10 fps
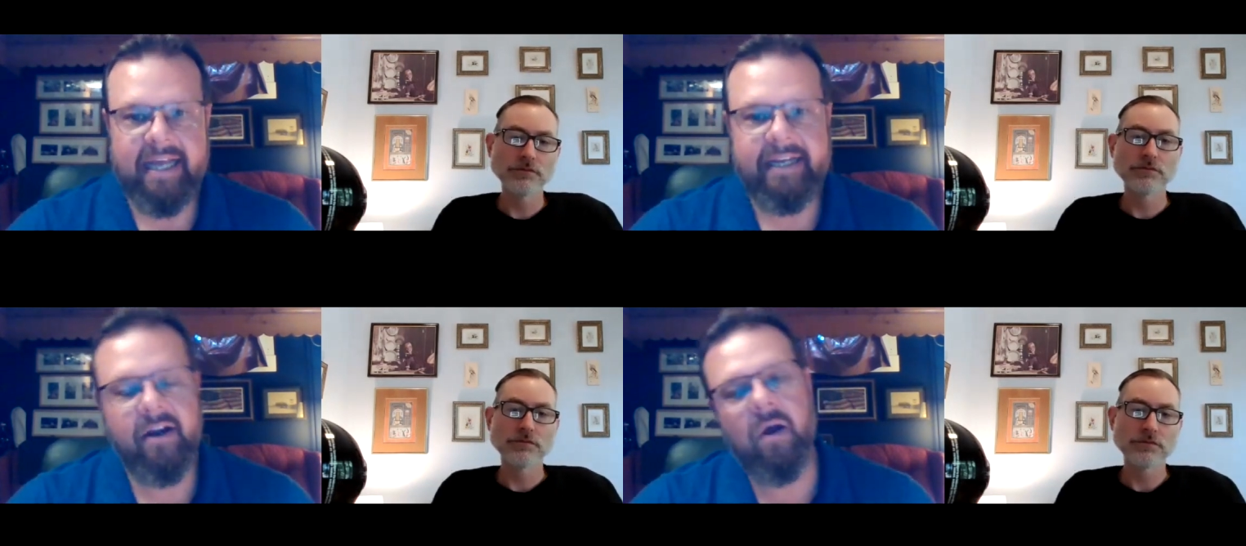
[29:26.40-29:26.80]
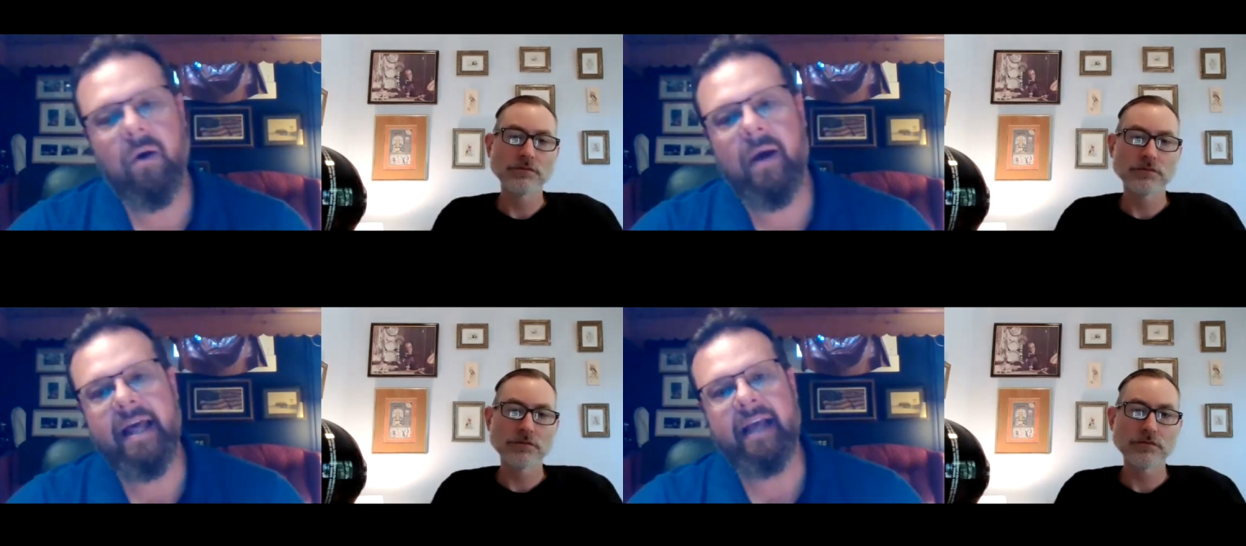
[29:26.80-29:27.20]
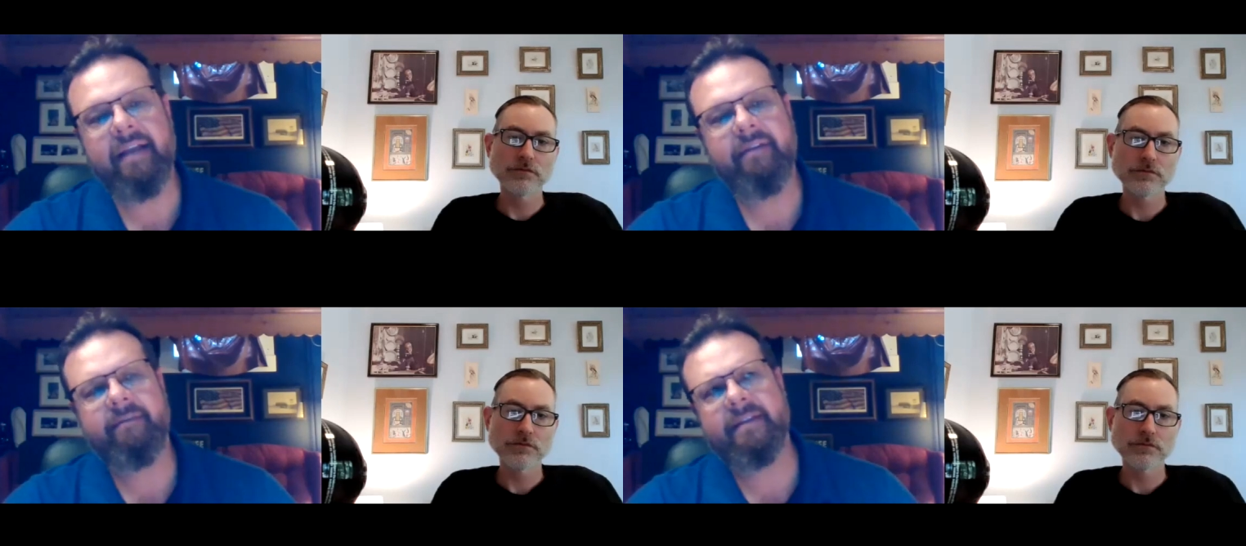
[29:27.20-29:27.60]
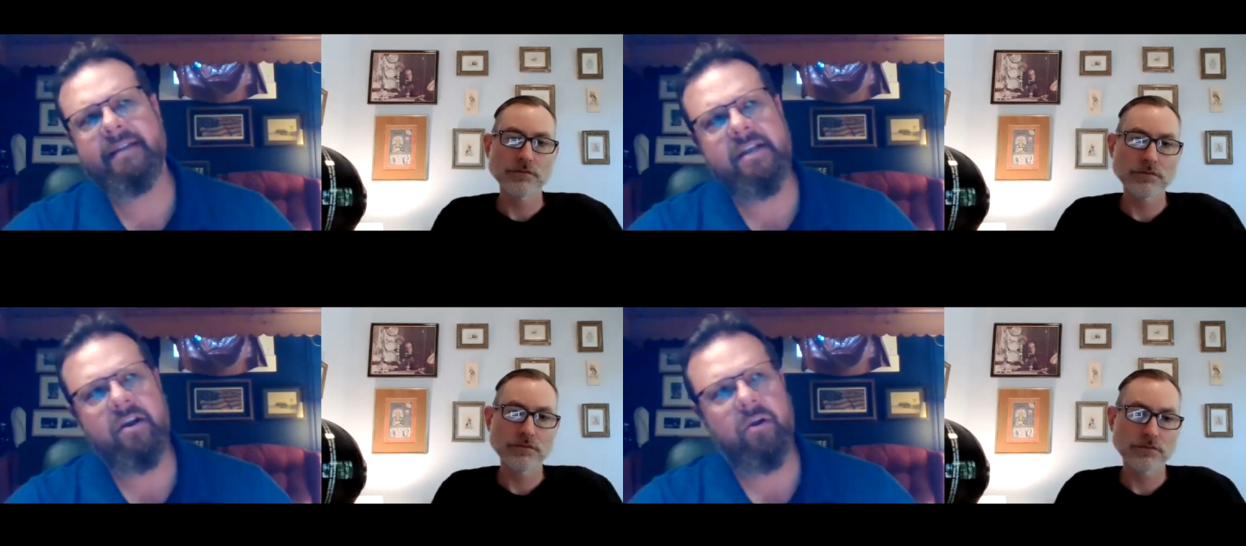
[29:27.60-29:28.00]
Speaker 1: you know, I, I,
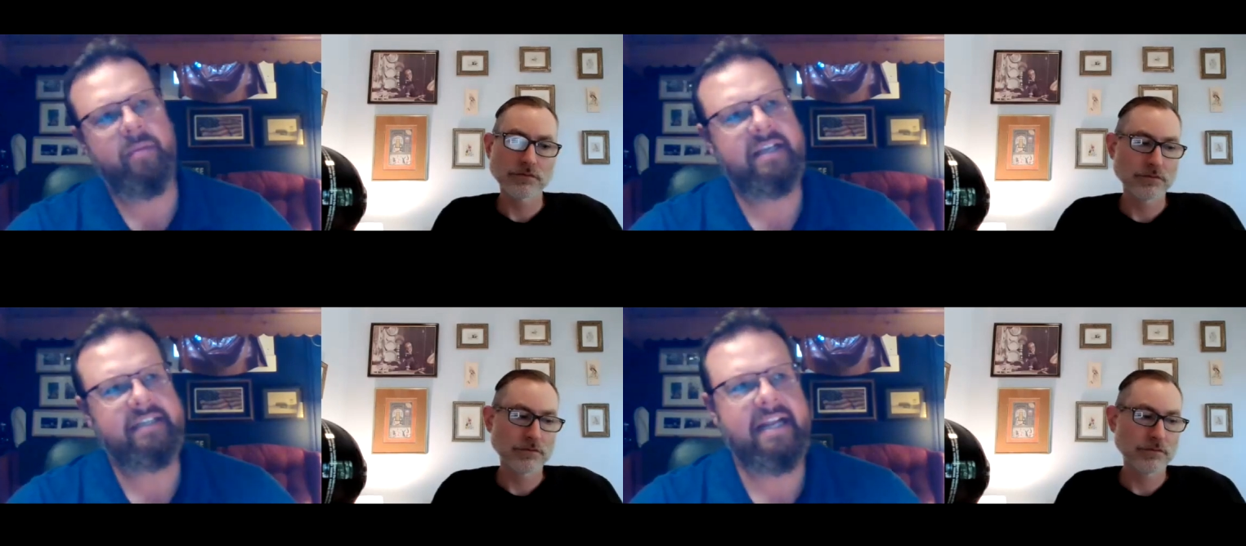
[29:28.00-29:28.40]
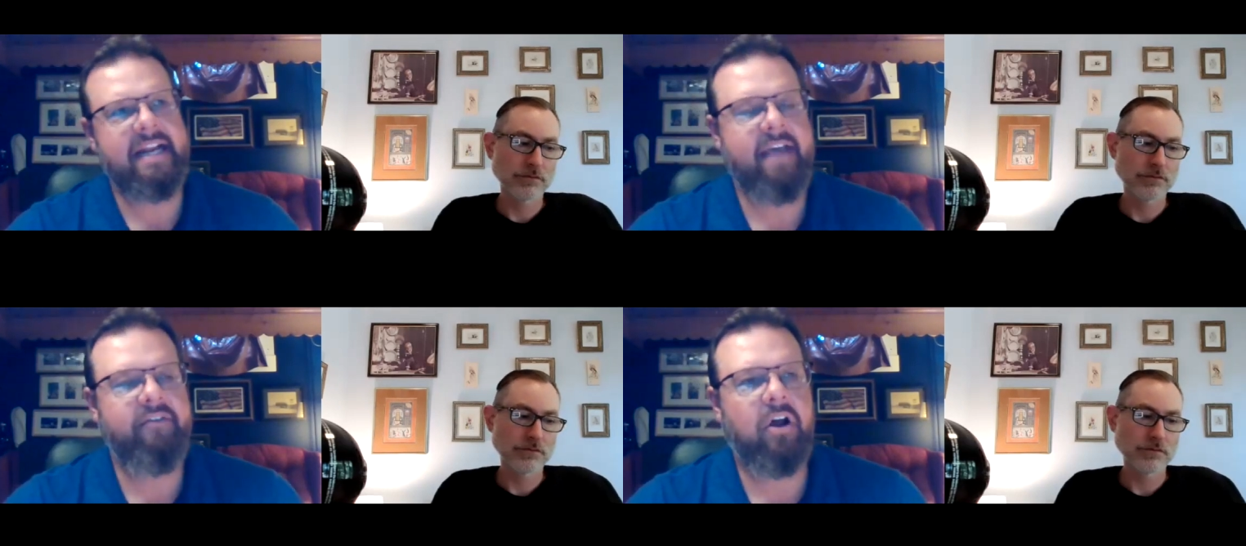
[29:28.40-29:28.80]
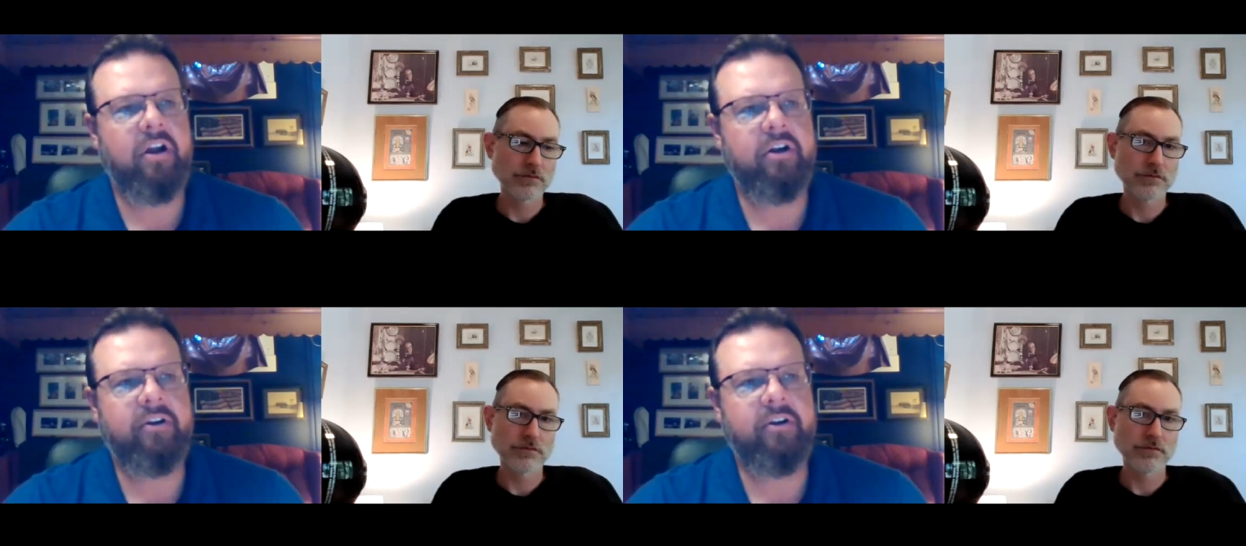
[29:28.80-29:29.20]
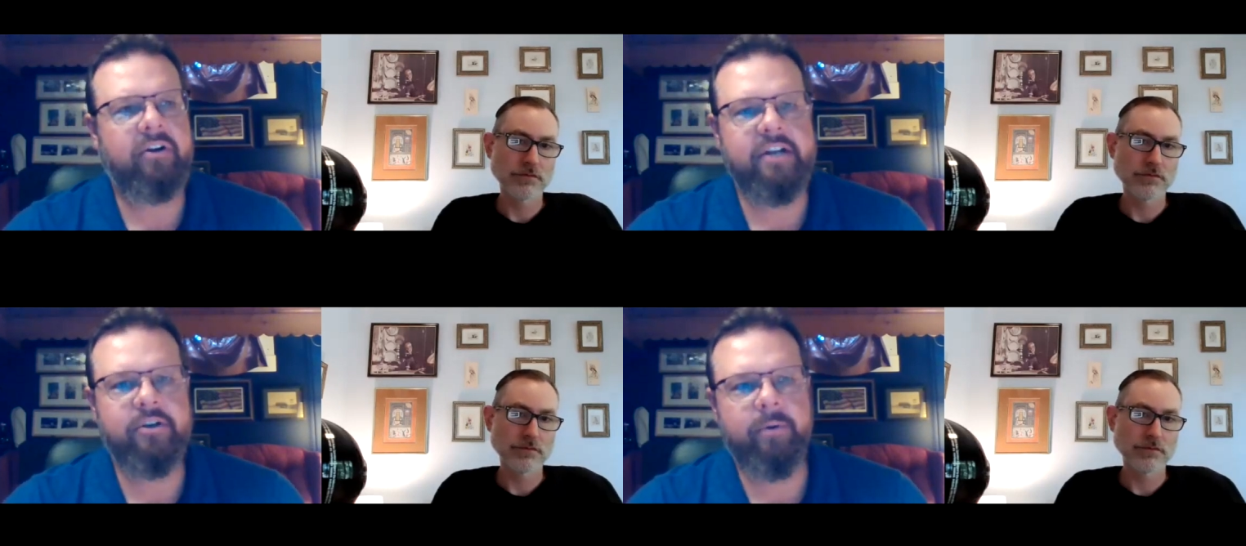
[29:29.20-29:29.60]
you know, because I didn't have an
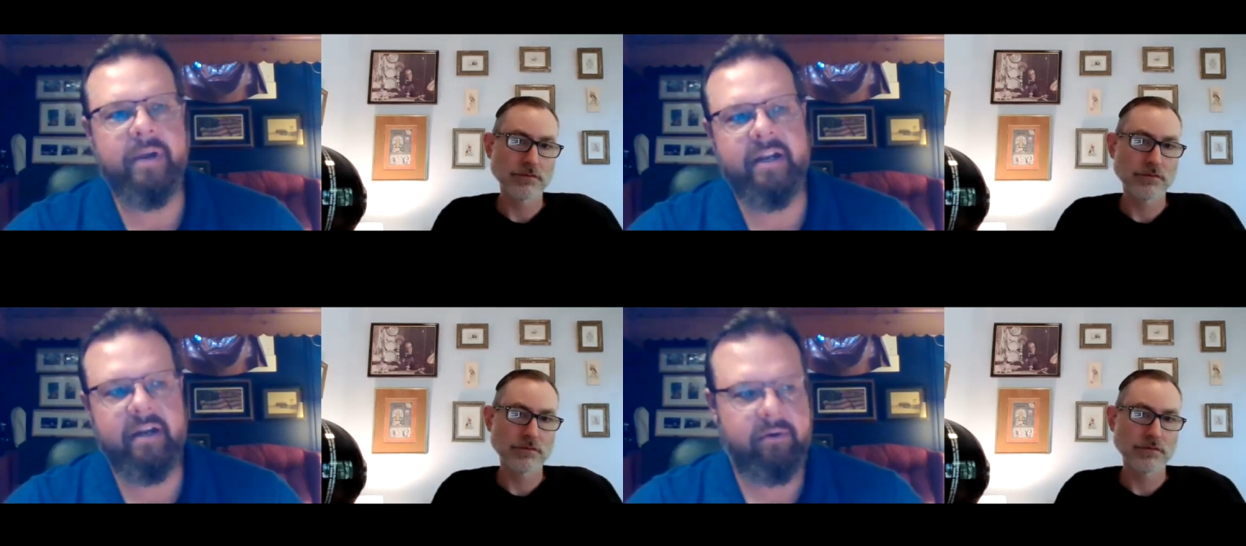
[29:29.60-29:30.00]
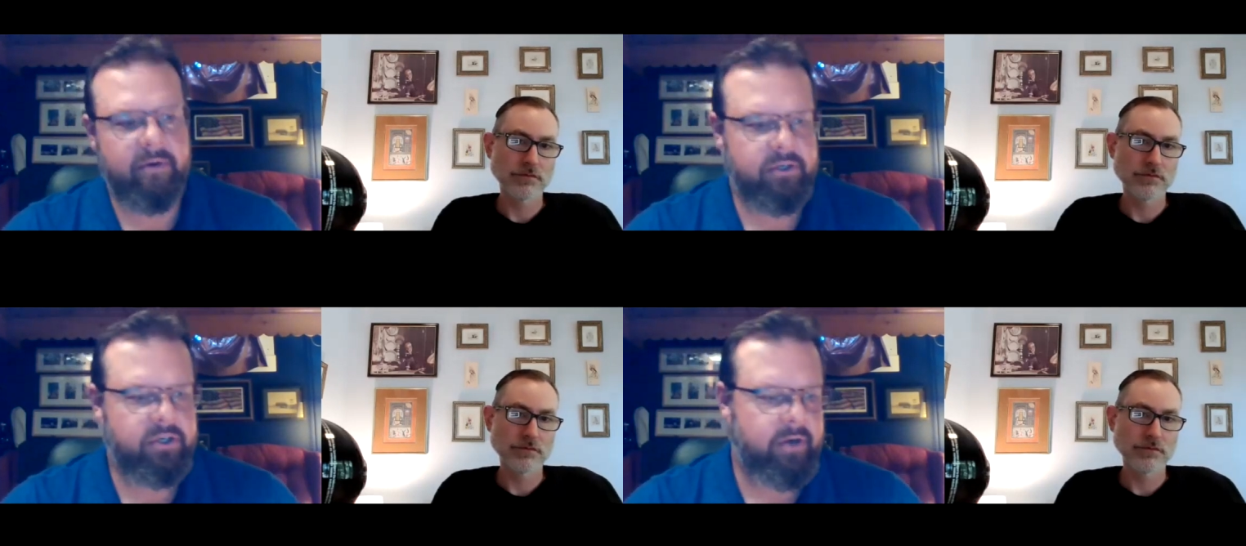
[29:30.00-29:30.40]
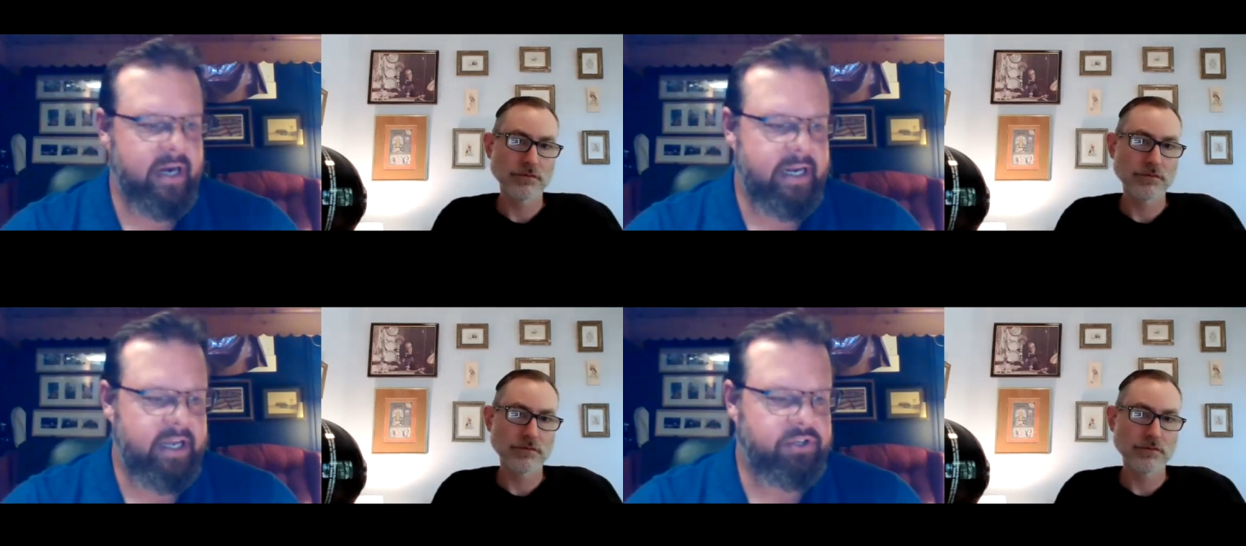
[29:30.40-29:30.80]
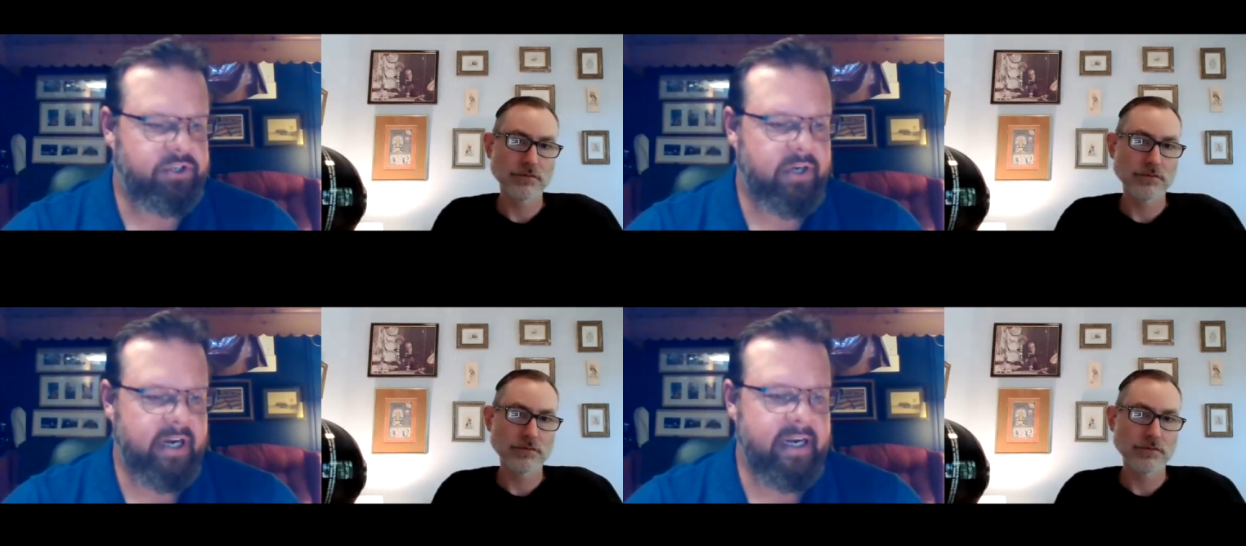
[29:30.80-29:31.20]
undergraduate degree, er, degree in
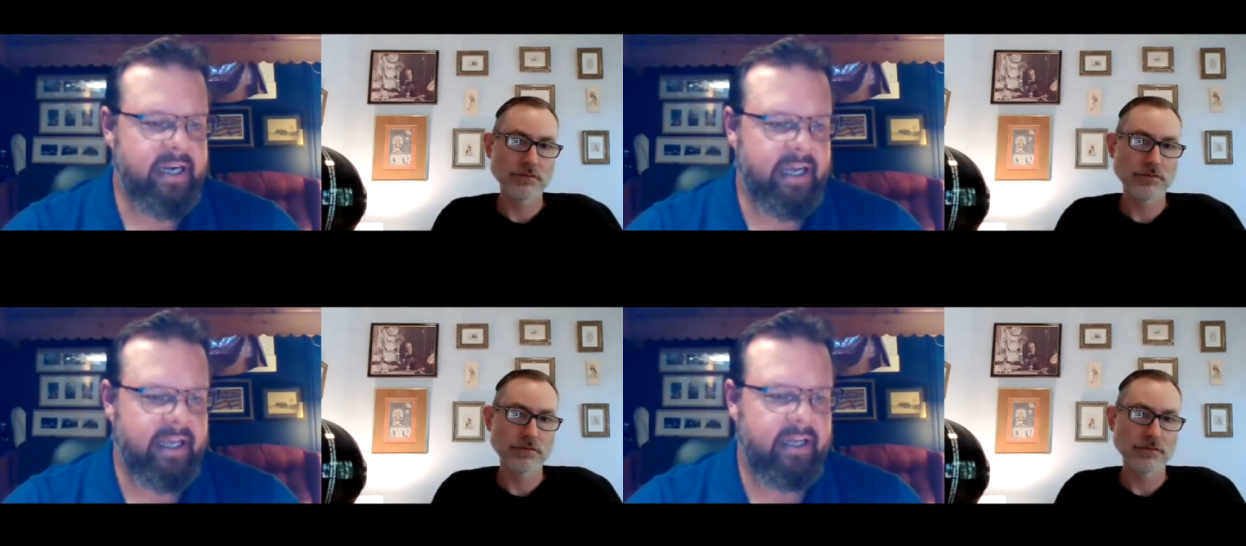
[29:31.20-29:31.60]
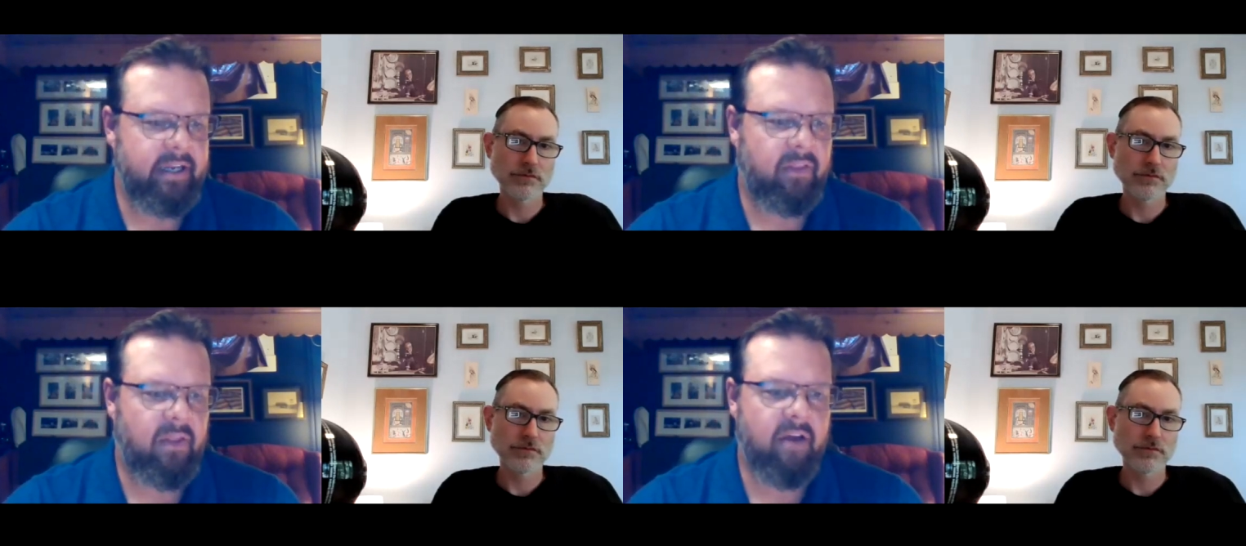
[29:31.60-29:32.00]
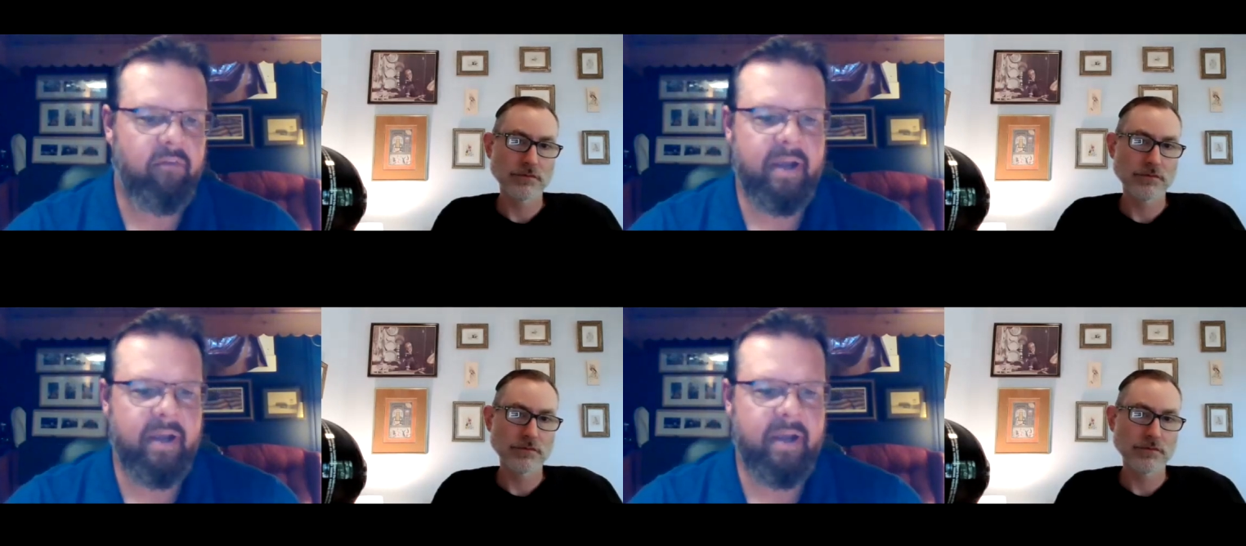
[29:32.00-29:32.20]
history, and a lot of my